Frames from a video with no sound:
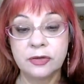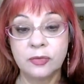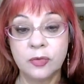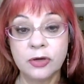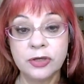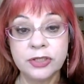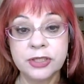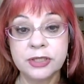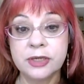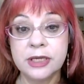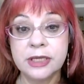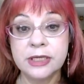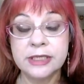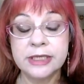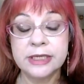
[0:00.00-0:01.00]
what
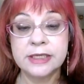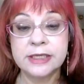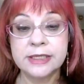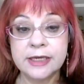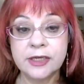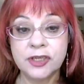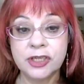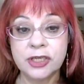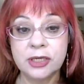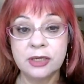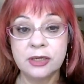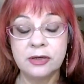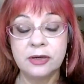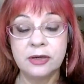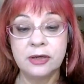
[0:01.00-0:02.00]
is the
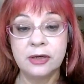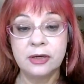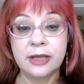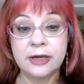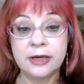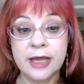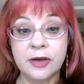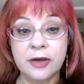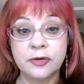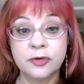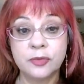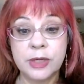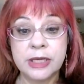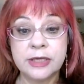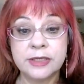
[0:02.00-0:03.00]
Ascension and how do
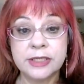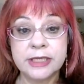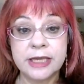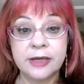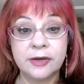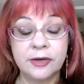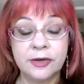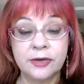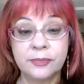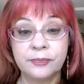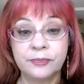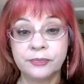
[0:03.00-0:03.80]
we ascend.